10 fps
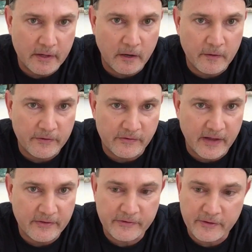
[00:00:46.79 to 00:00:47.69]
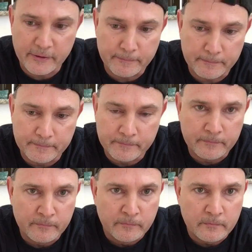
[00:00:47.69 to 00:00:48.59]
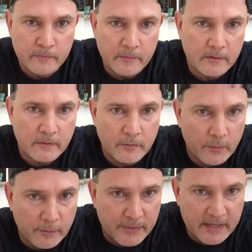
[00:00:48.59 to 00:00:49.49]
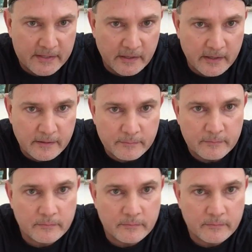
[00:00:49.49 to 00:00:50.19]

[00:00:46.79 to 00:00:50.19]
They call this a Zen stone, the word peace on it.